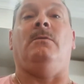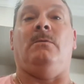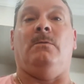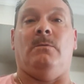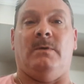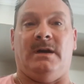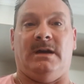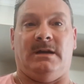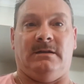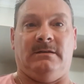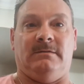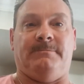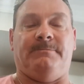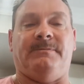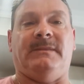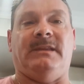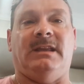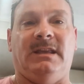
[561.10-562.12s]
when
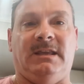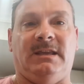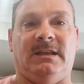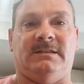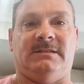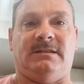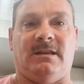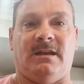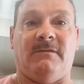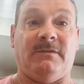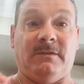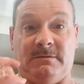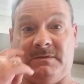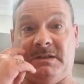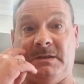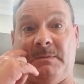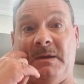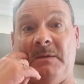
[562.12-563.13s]
he gets to have
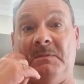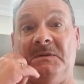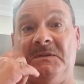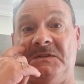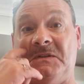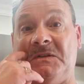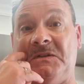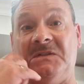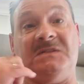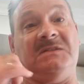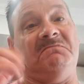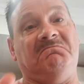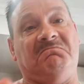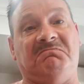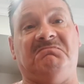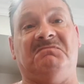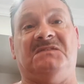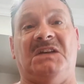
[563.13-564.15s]
the peppers, because
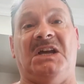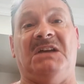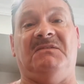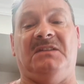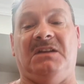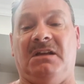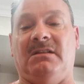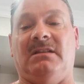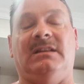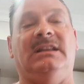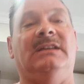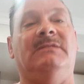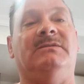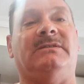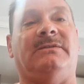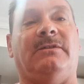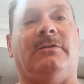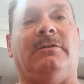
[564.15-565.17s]
Xavier
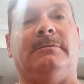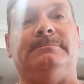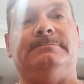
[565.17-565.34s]
lives for them.